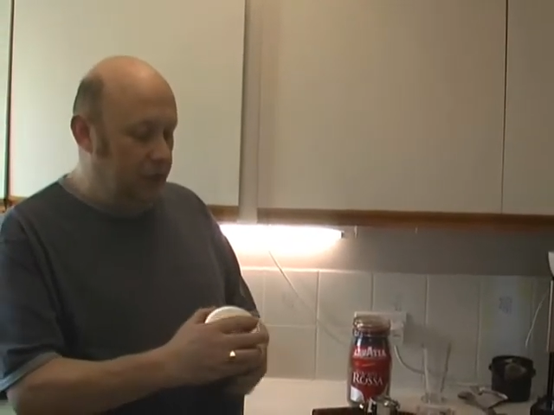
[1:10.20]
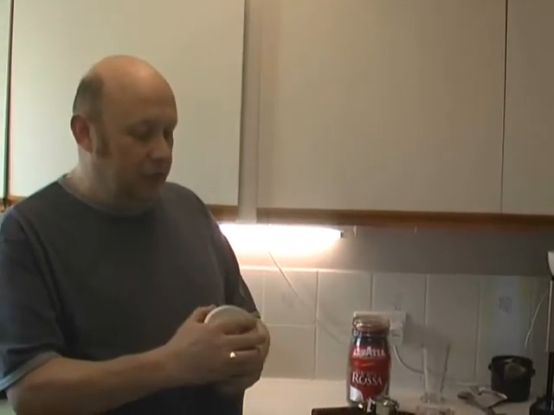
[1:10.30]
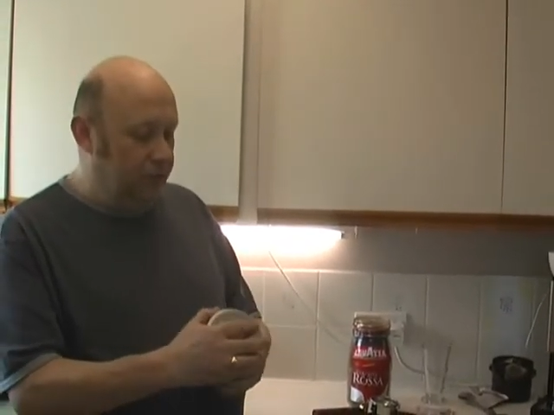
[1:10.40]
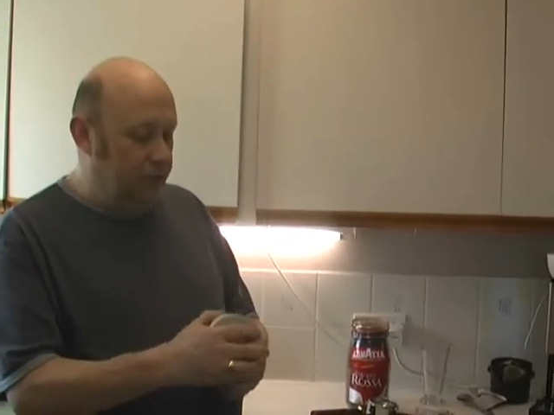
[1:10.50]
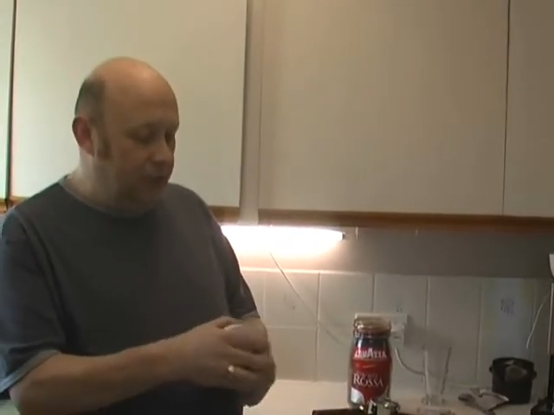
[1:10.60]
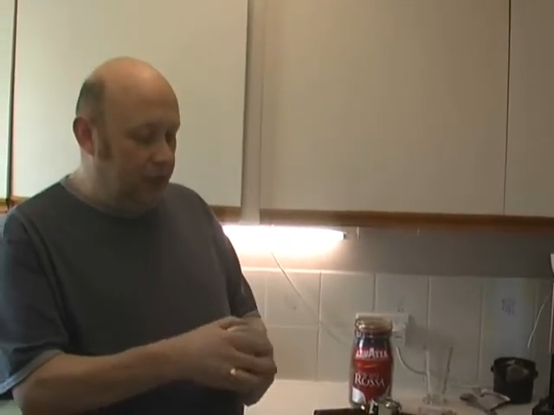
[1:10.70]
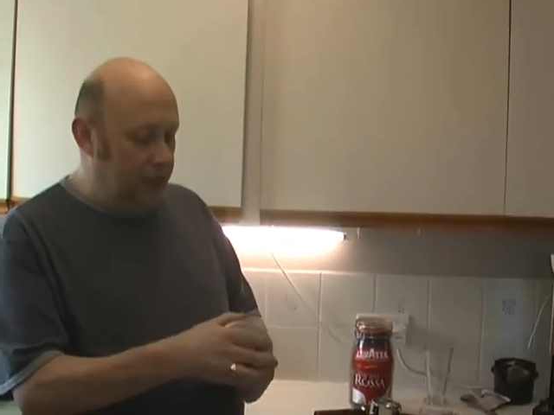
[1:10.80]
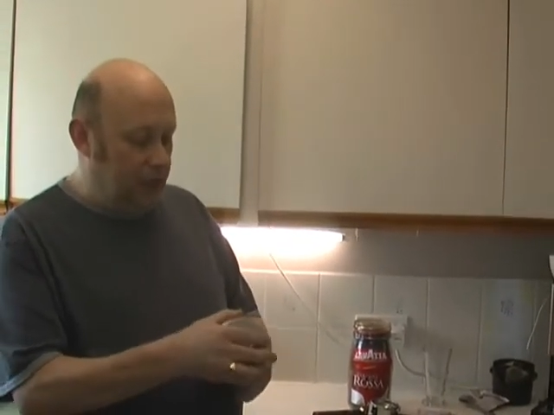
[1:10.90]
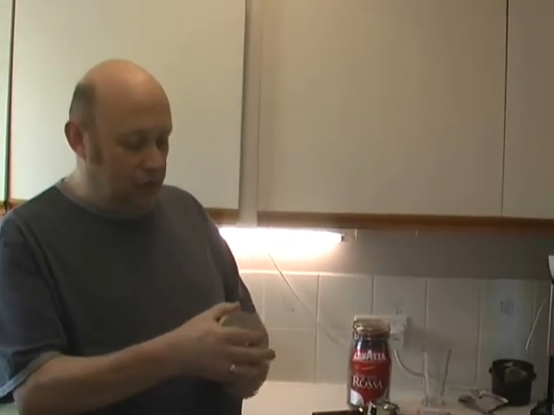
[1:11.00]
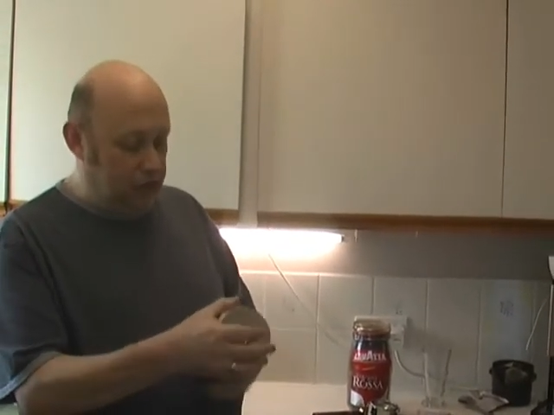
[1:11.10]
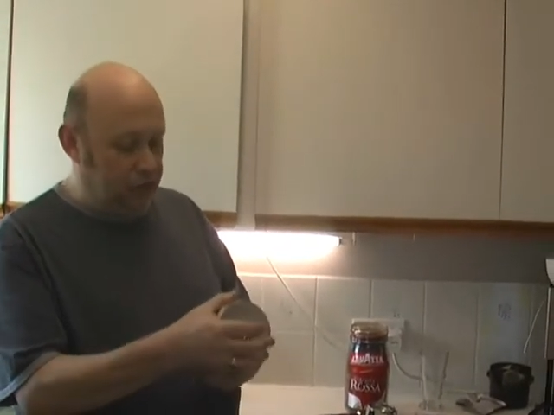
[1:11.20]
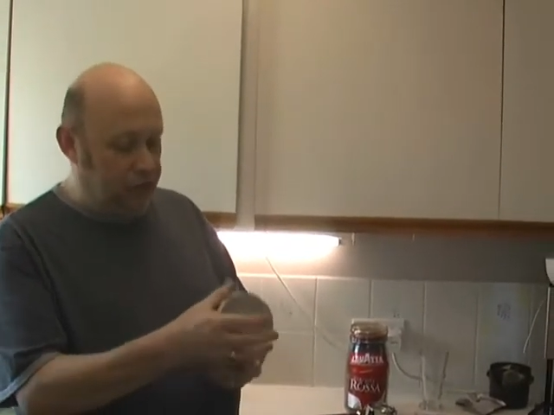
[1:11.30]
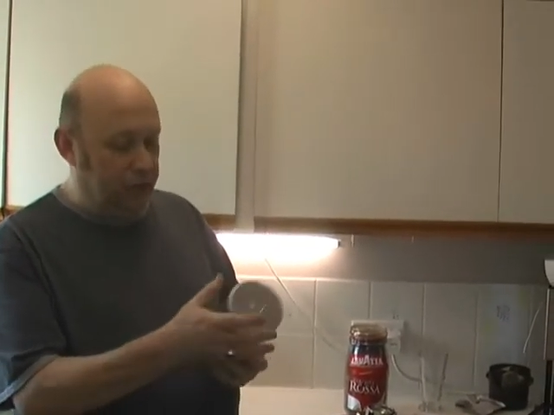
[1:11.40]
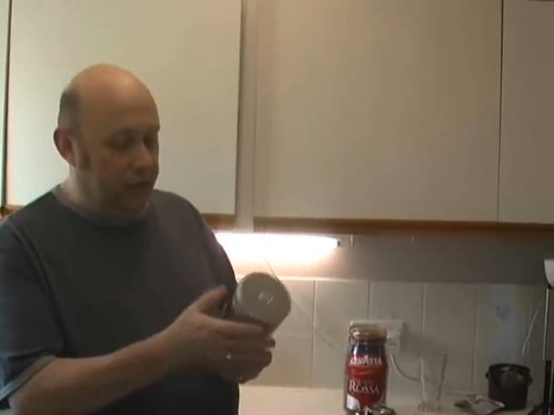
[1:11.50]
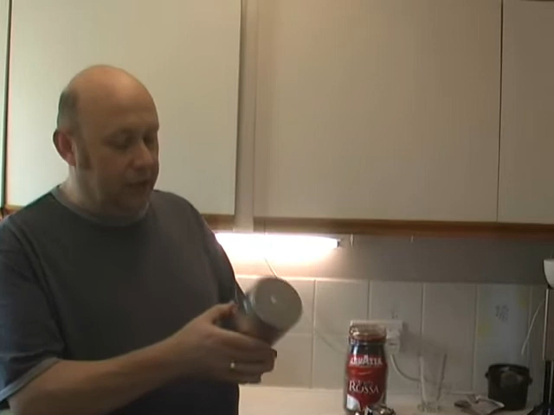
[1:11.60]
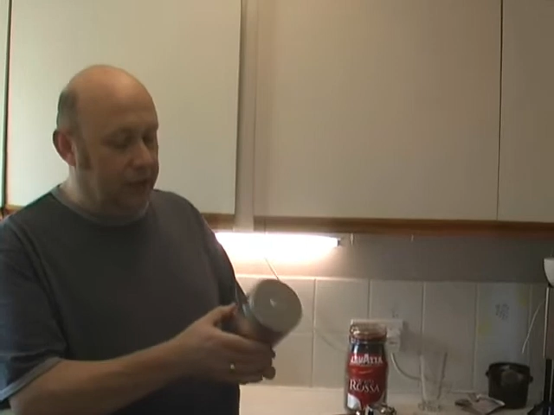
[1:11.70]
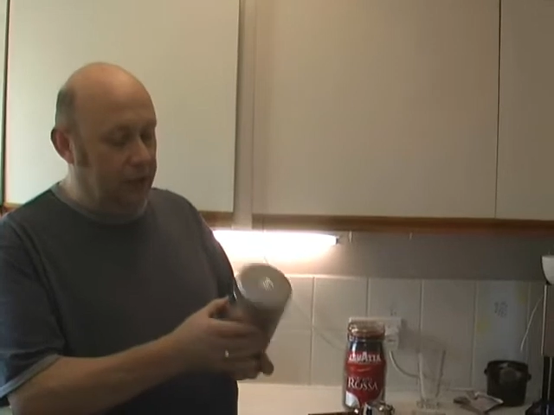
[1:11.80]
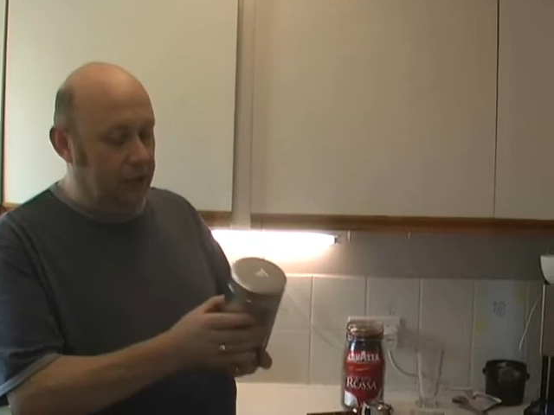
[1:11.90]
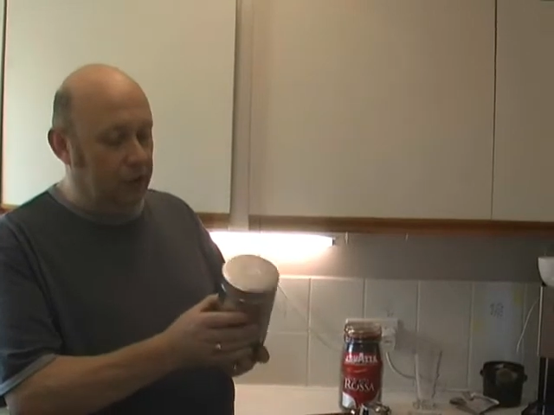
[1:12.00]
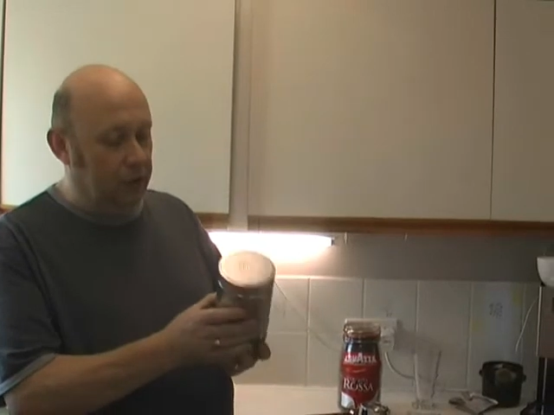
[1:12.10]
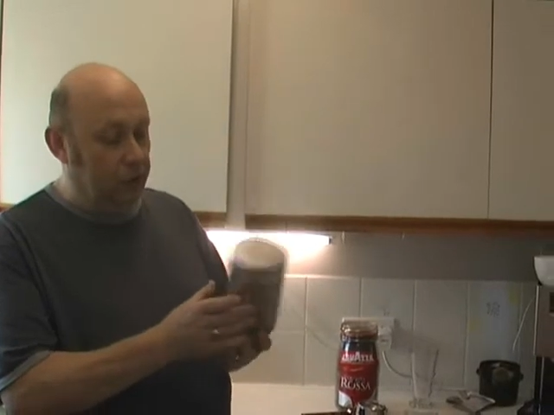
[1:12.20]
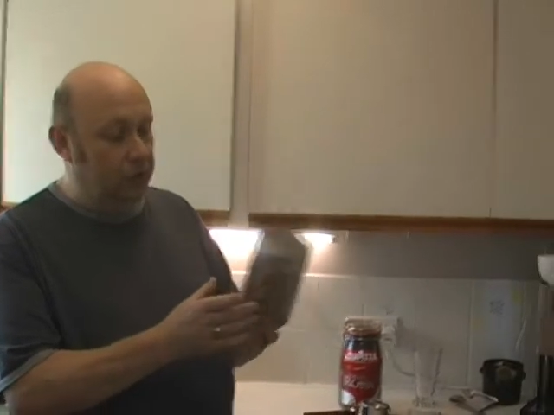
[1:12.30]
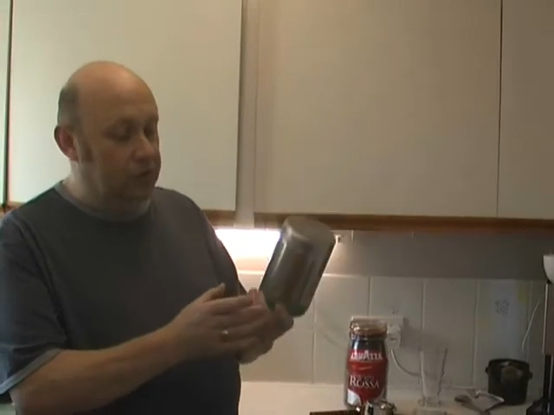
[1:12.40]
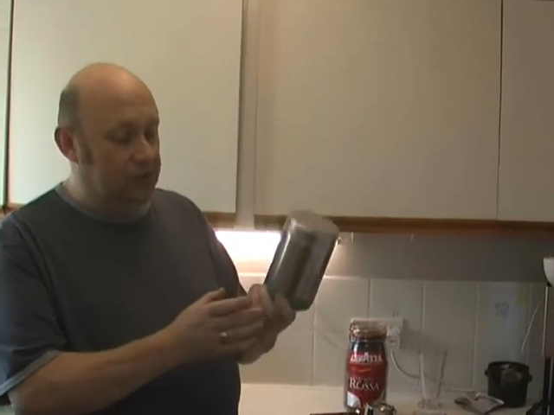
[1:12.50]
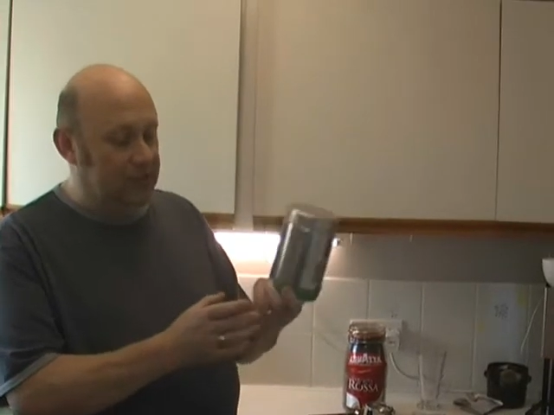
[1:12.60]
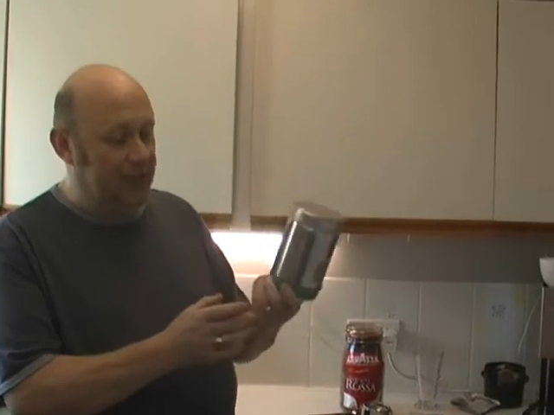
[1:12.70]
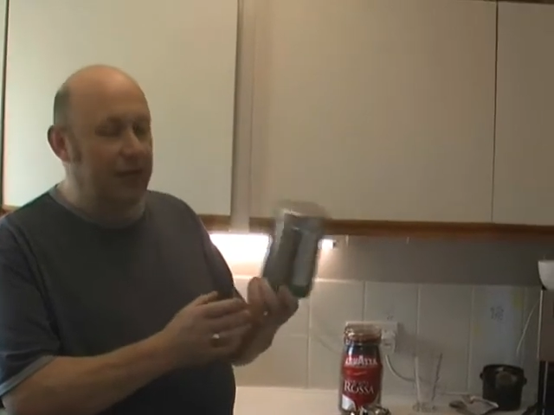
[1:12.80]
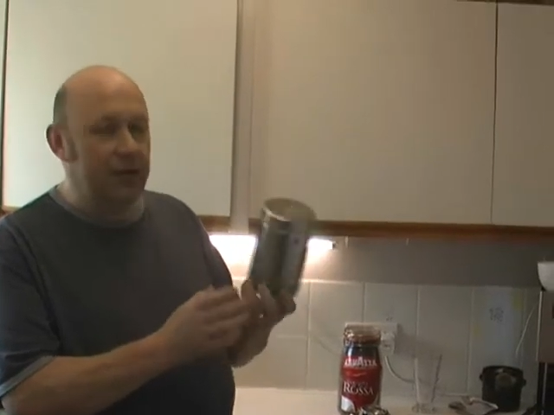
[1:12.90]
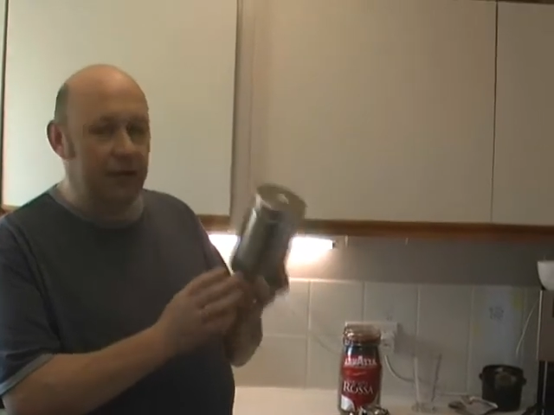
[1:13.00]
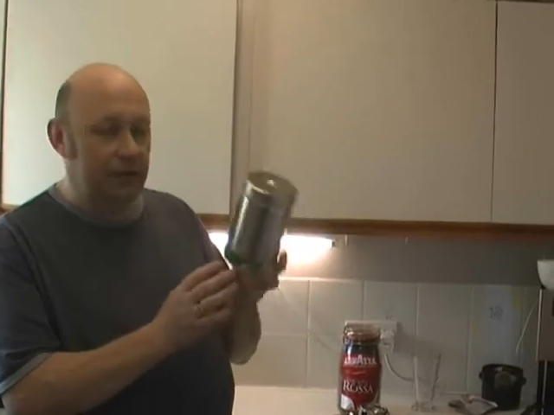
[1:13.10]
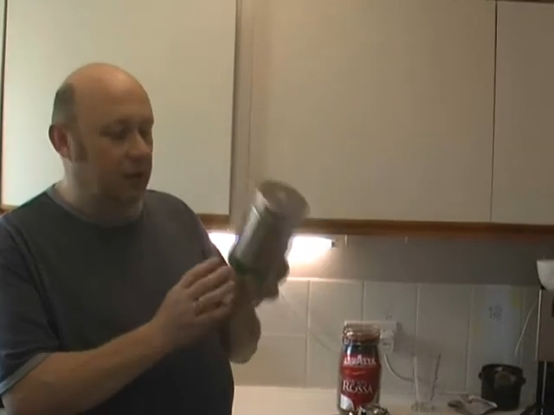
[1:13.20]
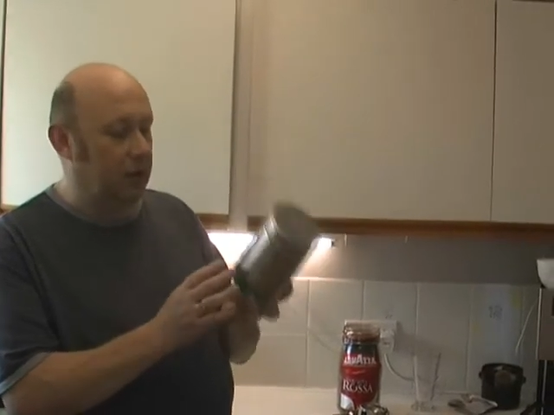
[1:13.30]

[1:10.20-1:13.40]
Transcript: you've really got to drink or use a tin,